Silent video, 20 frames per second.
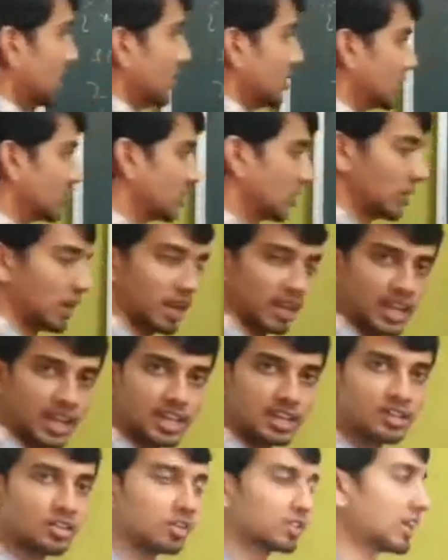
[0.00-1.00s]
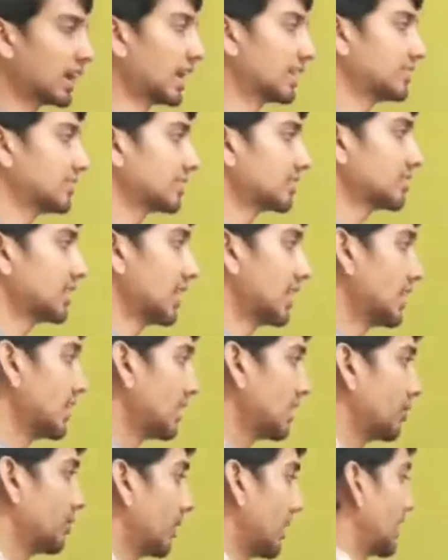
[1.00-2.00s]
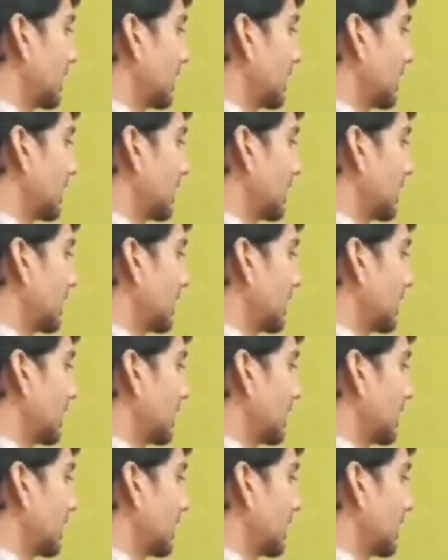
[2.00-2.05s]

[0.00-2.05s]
So again, on the other side, if I